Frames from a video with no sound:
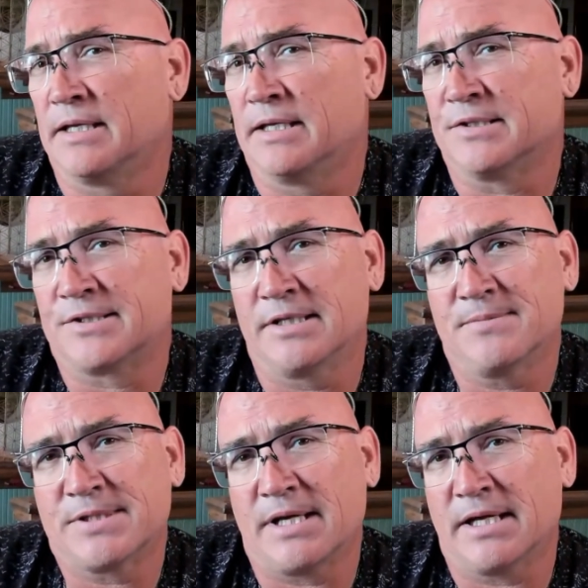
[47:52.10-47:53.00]
it
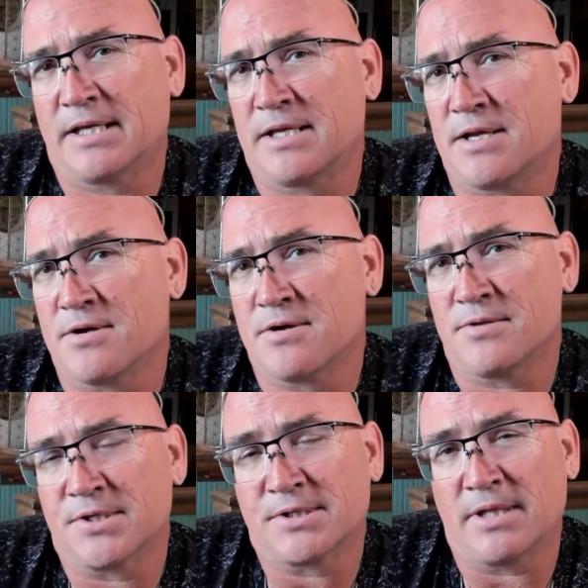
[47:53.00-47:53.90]
seems like here
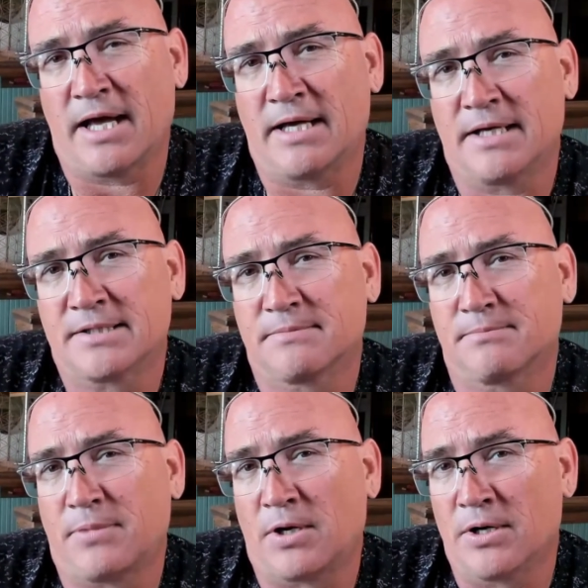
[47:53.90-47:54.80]
this last
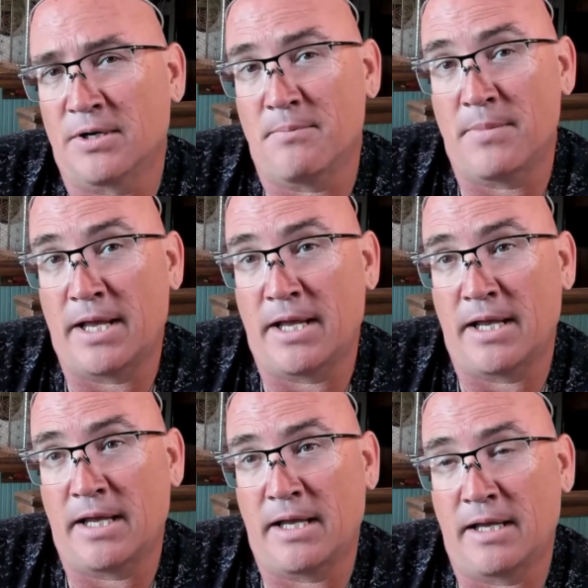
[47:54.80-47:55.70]
part of
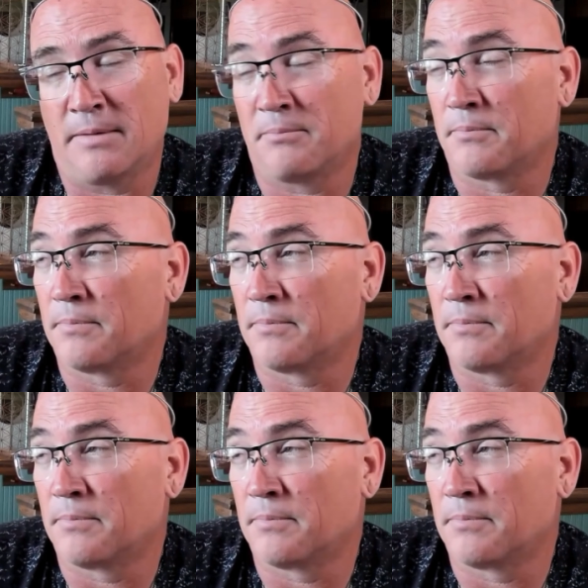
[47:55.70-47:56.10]
May,